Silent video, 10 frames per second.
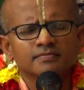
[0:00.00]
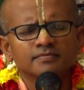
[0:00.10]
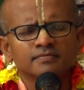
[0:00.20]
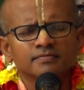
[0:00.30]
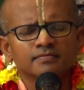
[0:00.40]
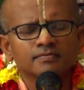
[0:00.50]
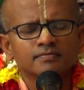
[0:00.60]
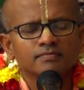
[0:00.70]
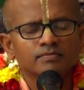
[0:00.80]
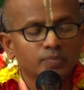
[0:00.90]
Mm.
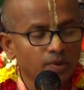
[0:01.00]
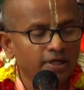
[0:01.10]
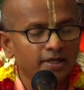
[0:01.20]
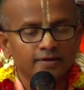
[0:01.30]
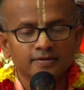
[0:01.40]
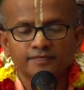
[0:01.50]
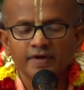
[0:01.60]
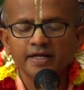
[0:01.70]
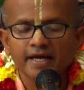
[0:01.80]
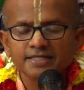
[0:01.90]
Uh,
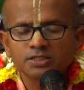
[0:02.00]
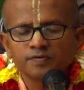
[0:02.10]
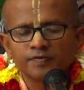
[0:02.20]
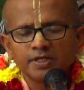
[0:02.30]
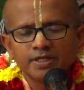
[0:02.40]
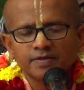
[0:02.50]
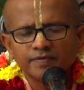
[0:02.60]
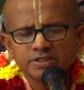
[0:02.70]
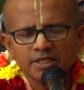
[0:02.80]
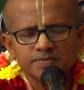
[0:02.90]
very nice word
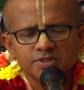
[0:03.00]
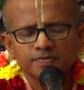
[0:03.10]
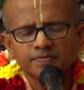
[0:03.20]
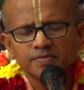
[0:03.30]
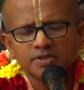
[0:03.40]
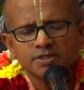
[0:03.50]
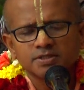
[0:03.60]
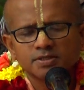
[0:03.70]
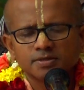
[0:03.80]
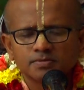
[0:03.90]
which comes up in
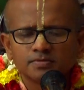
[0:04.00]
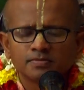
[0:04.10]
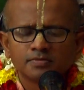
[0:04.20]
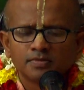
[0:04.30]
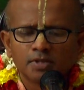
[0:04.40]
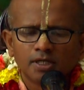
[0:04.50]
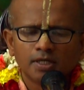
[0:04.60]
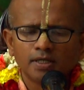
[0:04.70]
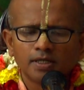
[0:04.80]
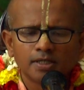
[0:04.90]
this
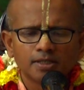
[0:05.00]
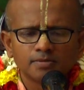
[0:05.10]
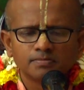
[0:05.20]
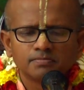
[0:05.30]
uh,